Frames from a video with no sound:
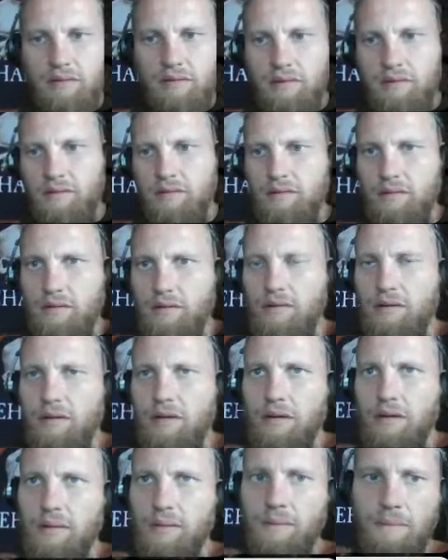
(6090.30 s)
so you can
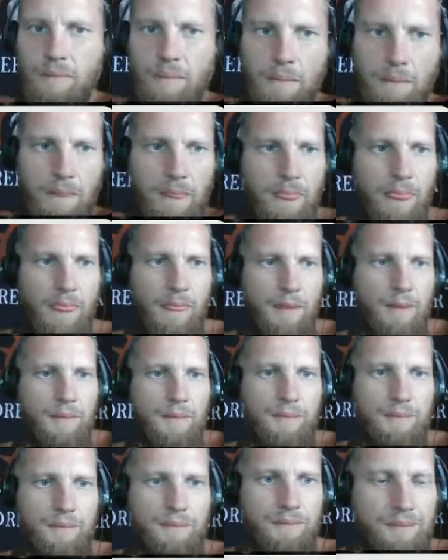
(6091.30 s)
serve like an
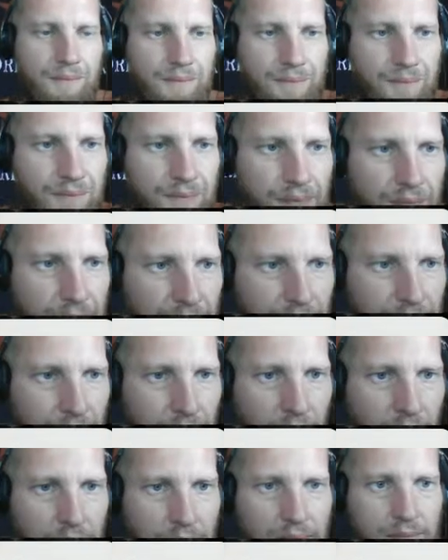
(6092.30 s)
ammo rack on each side of
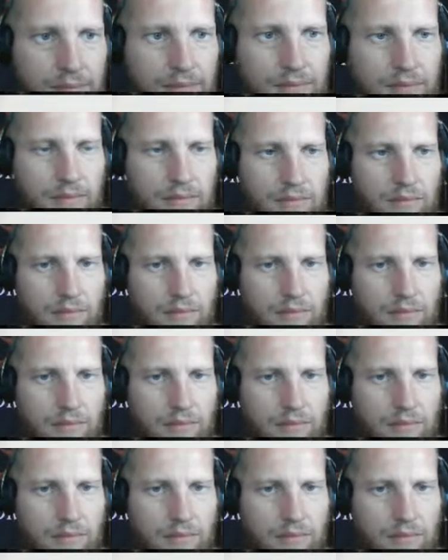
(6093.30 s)
the tank.